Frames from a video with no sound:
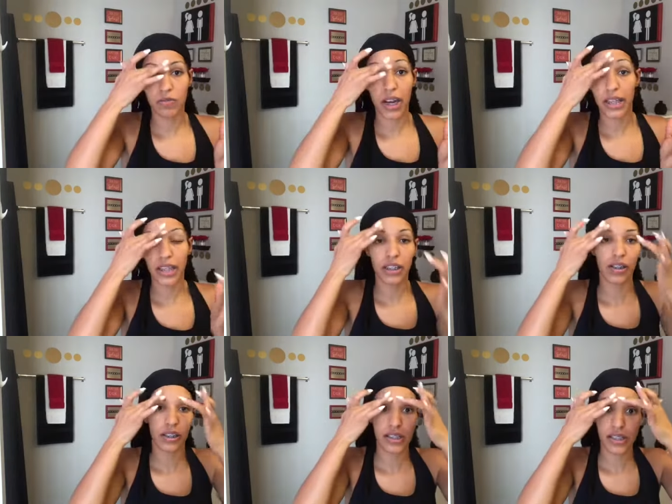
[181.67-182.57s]
right here
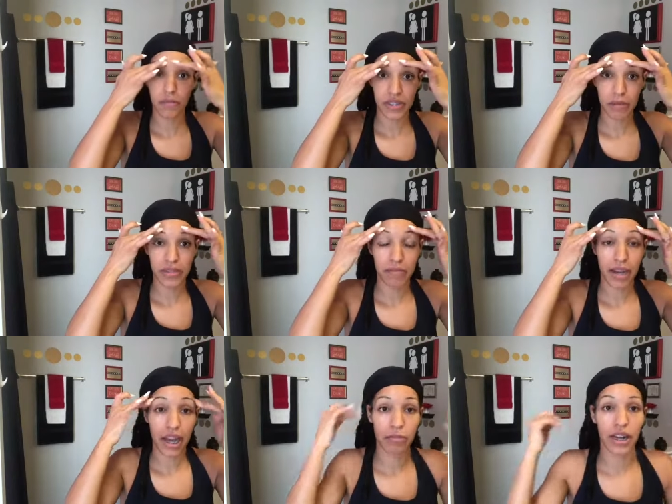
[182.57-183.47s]
and sometimes in my
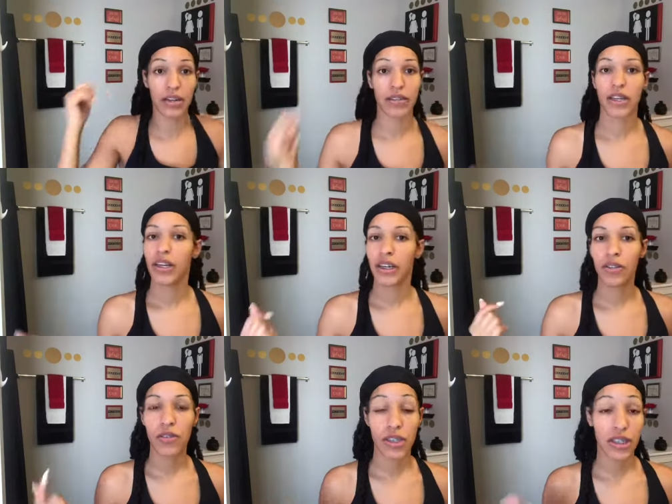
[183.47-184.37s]
eyebrows. And you
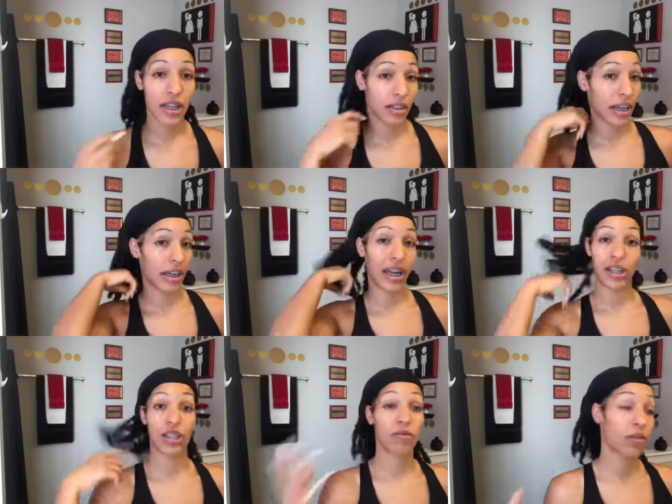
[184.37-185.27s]
can see now like I
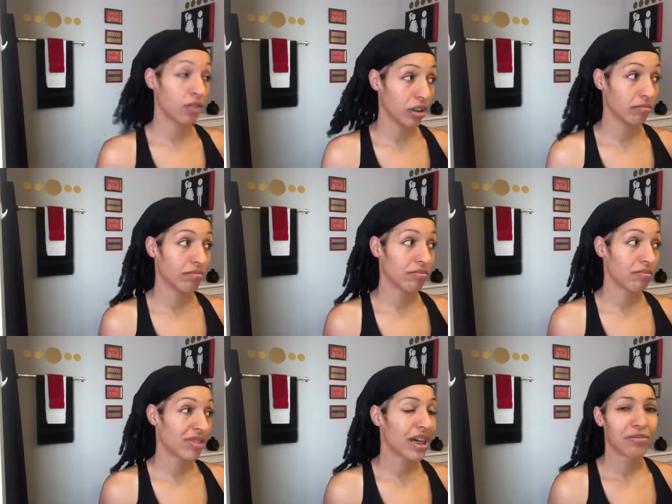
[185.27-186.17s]
just woke up.
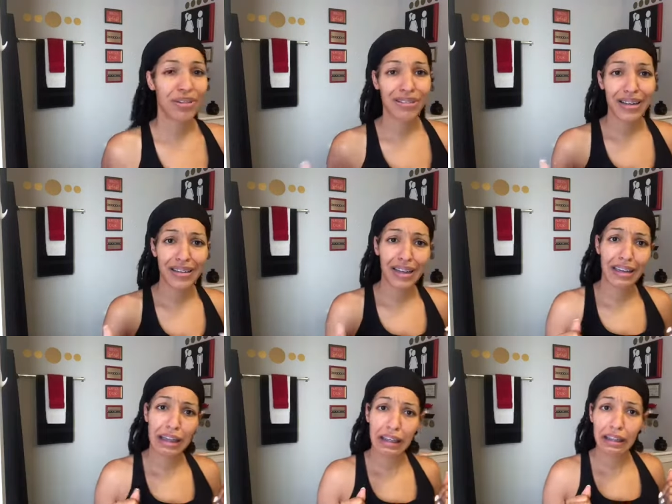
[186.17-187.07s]
I woke up
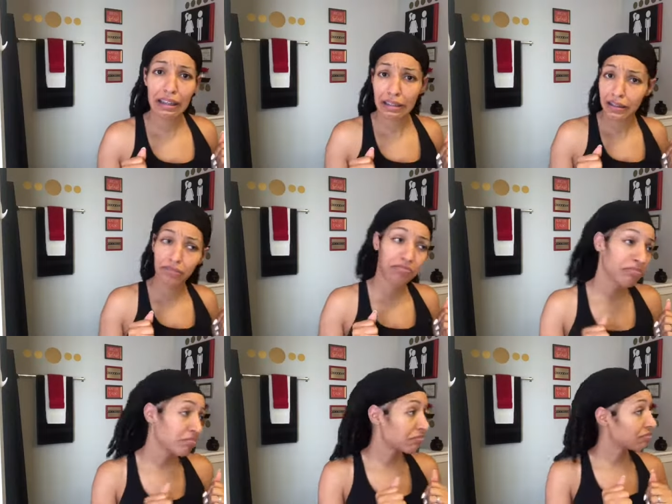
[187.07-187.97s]
like
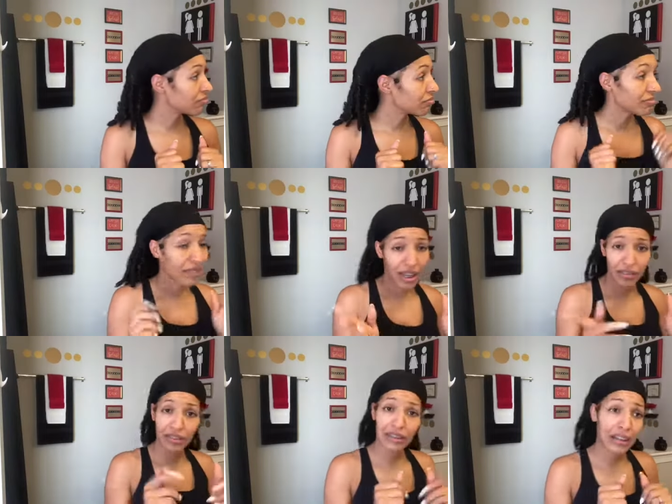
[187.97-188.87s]
I
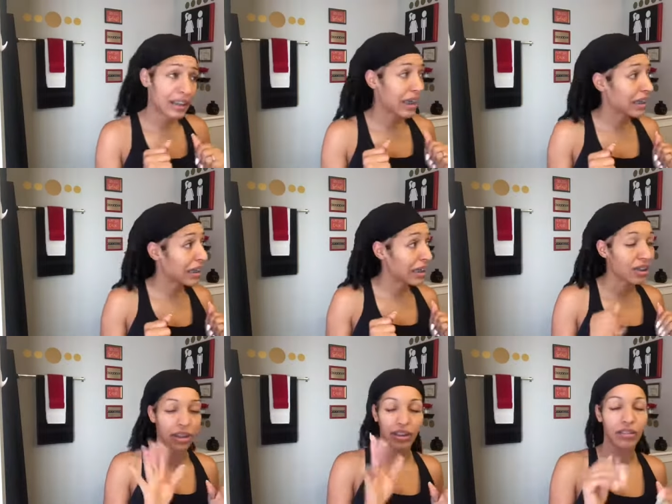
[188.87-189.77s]
woke up like
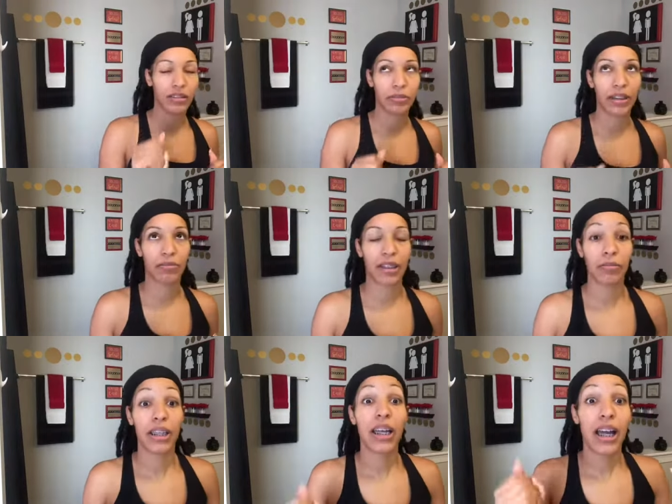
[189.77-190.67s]
Okay, no, let me stop playing.
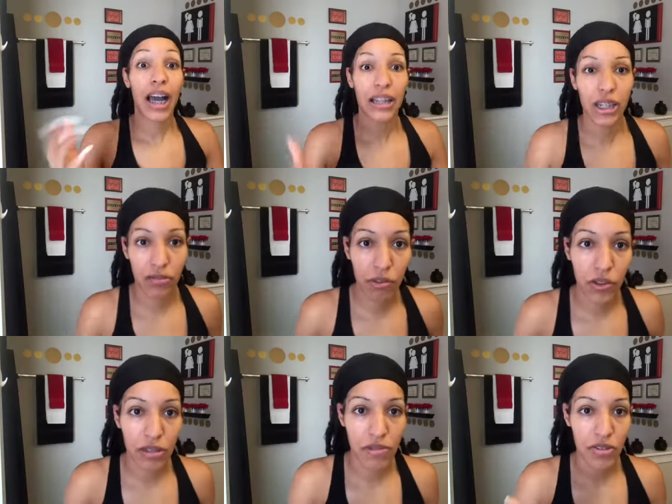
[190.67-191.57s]
But I just woke
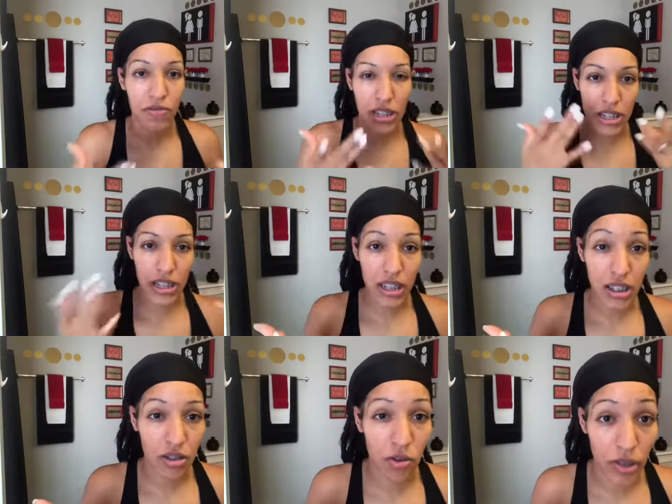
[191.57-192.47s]
up so you can see
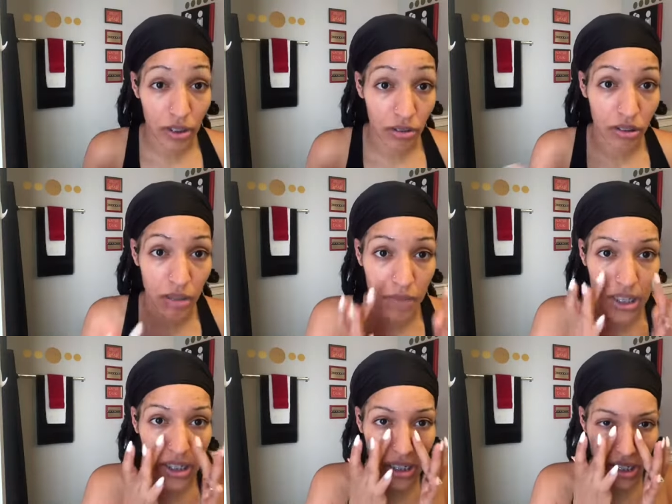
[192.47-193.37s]
the oil in my
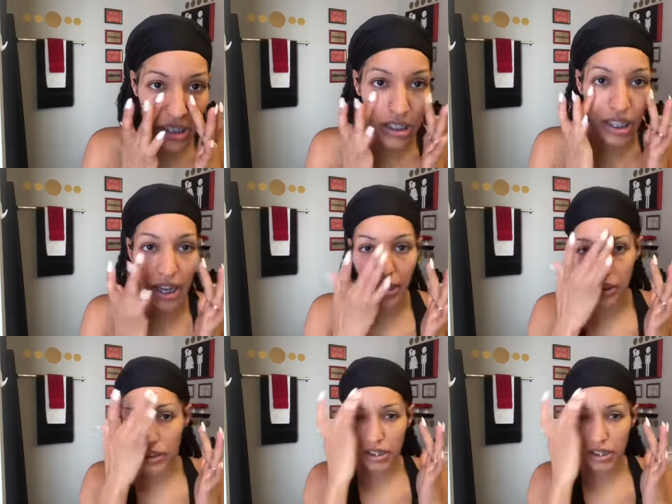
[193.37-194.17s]
skin like